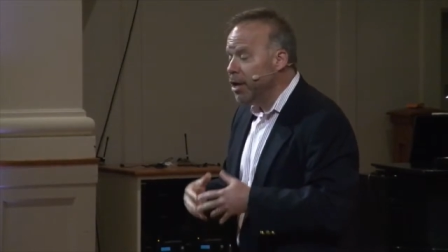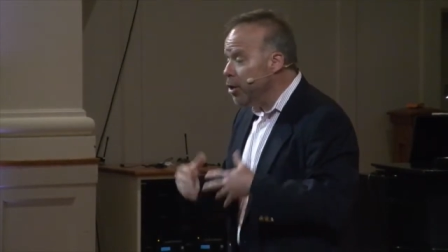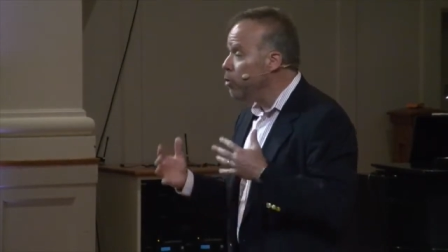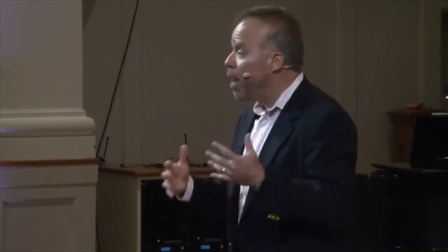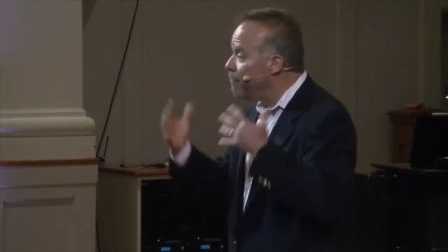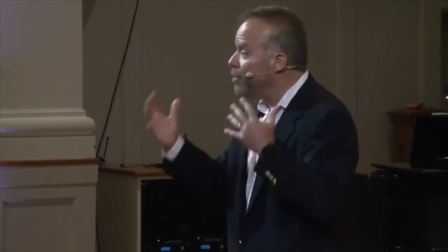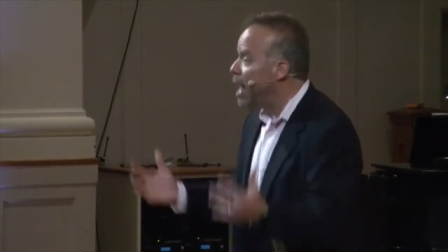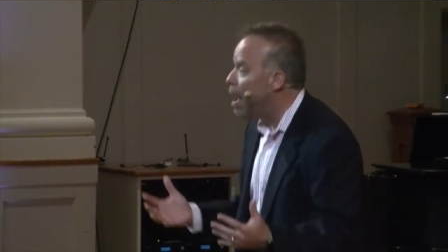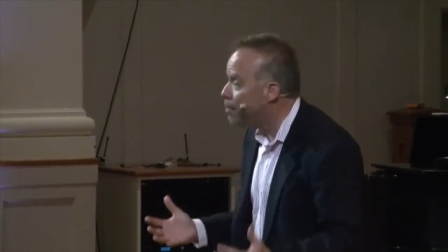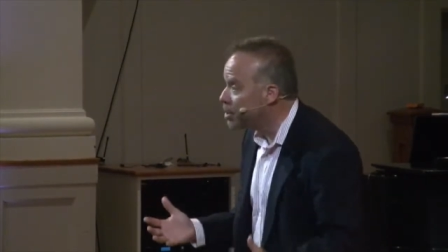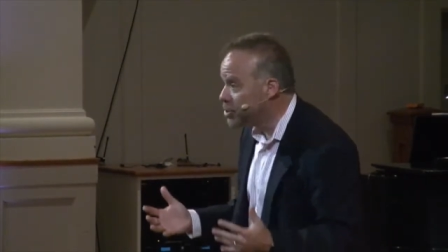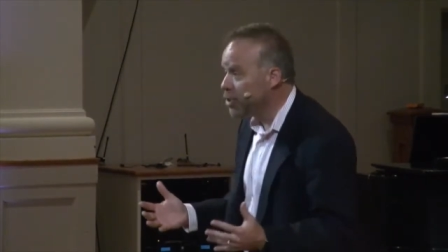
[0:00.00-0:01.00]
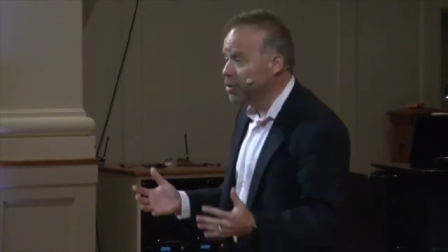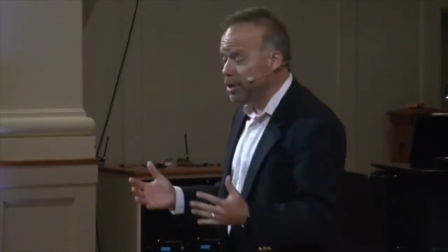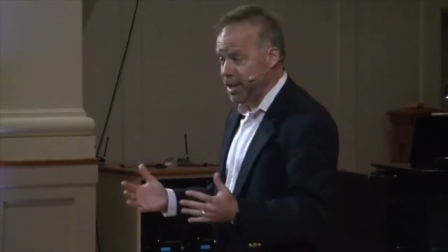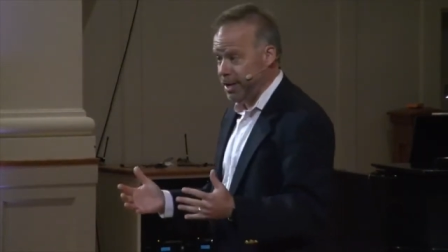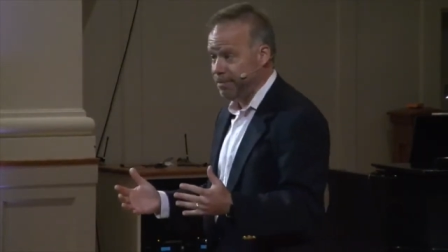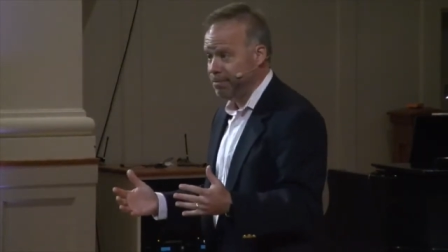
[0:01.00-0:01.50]
you have an
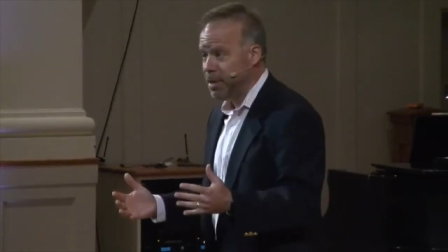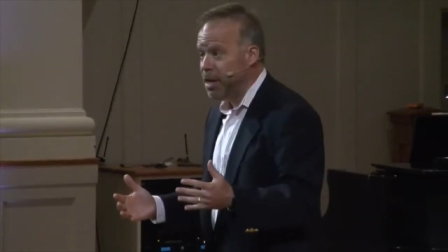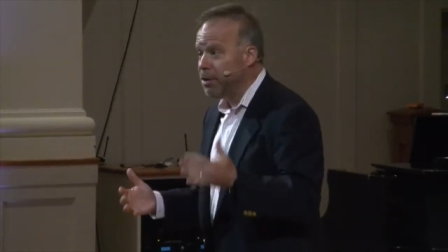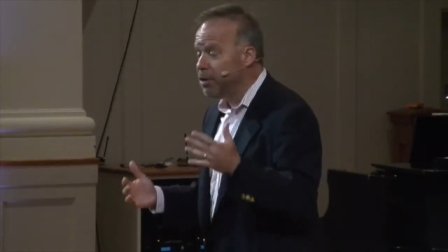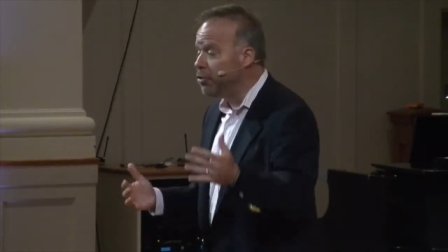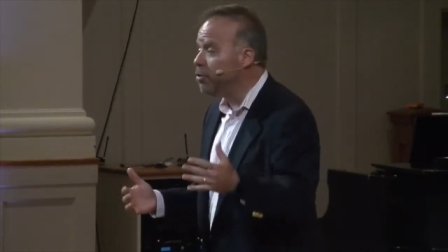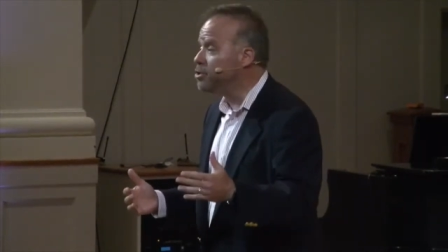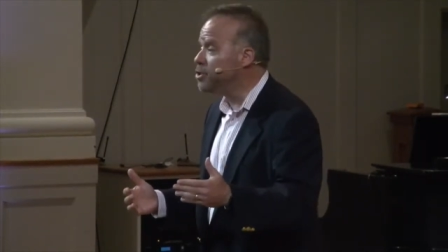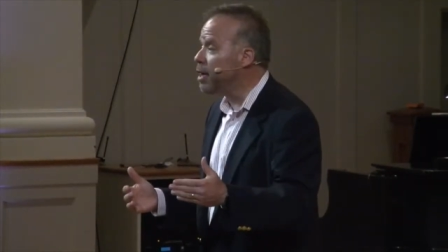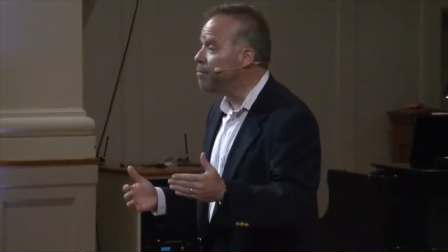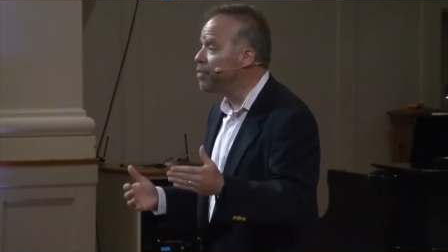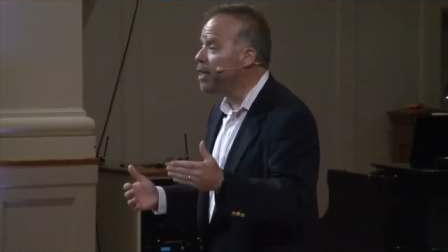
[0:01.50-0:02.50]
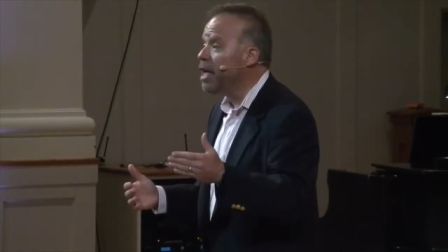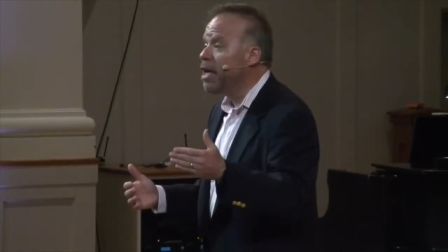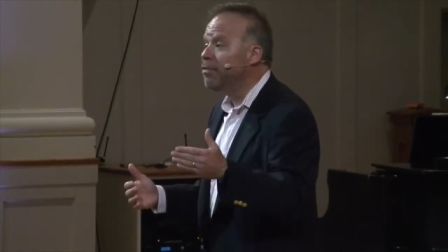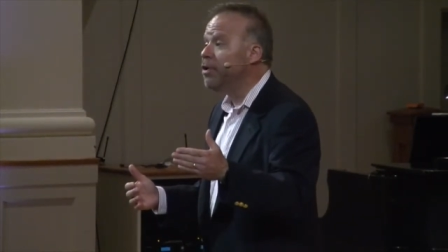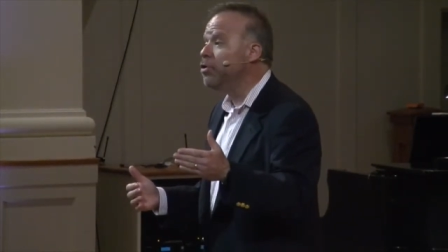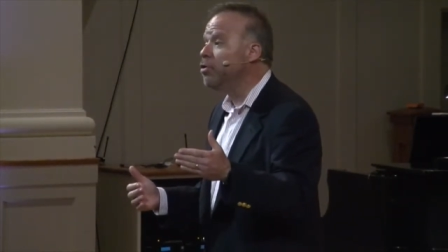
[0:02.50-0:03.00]
opportunity to do something
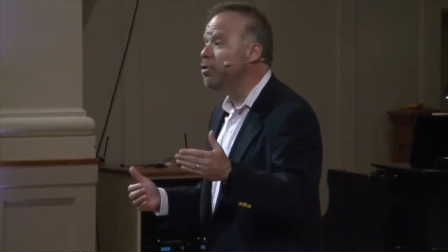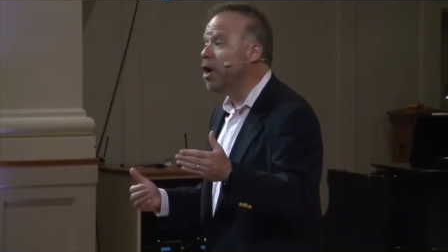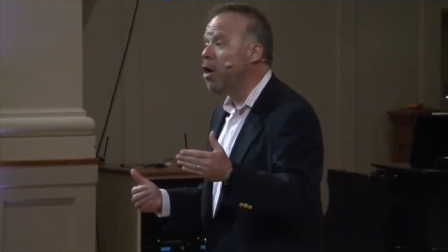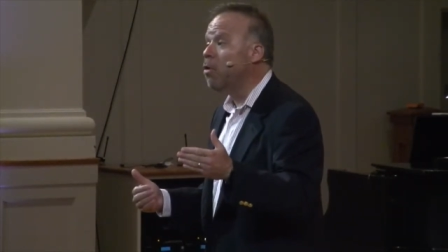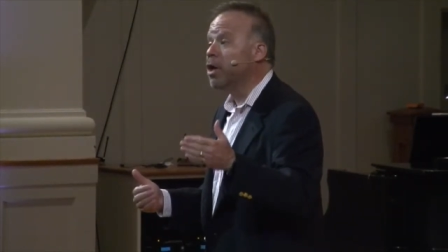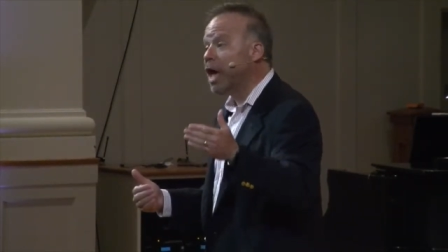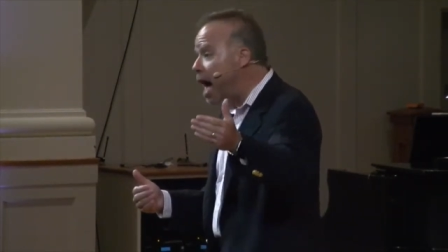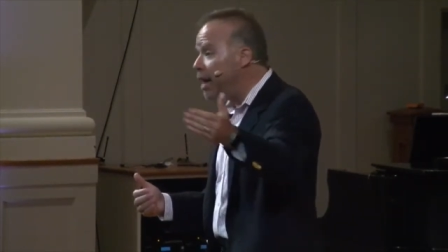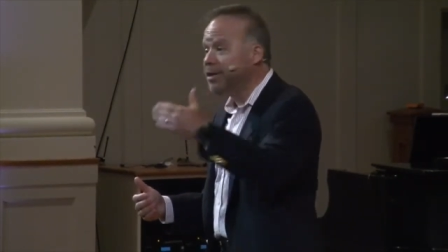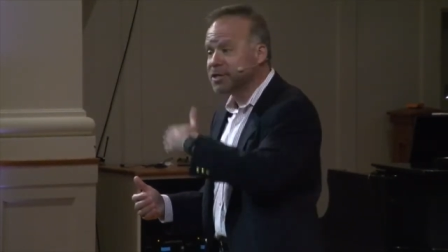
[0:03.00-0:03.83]
that you know God